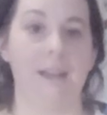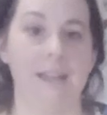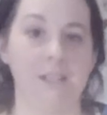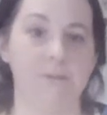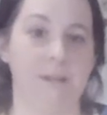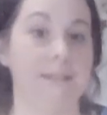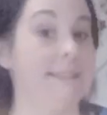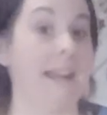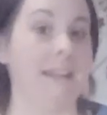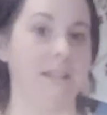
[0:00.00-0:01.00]
and
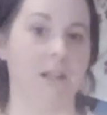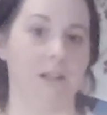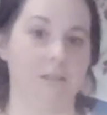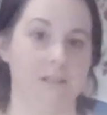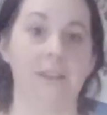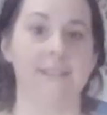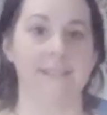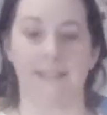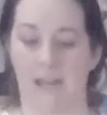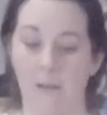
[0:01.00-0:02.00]
stay here. Now this is
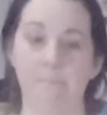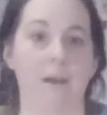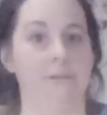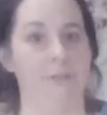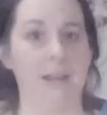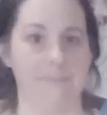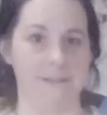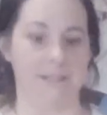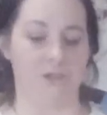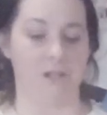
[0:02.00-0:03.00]
like a butterfly
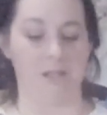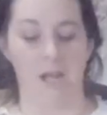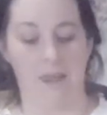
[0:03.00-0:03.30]
position.